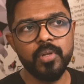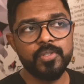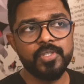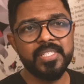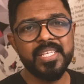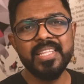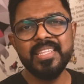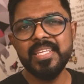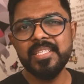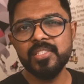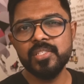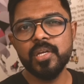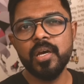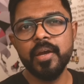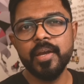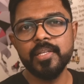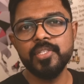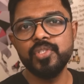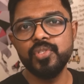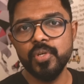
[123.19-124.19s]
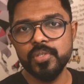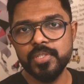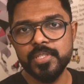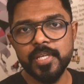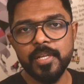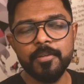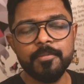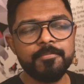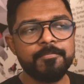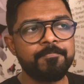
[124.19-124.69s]
Or set these targets
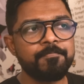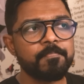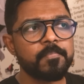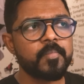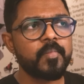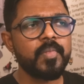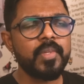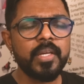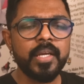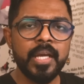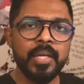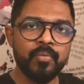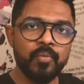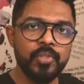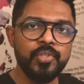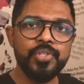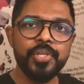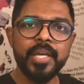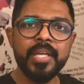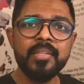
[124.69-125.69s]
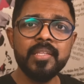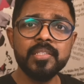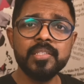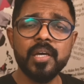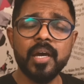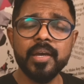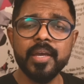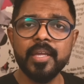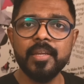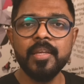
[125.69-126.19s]
yourself. And once you hit the
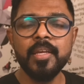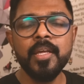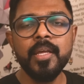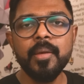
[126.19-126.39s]
target,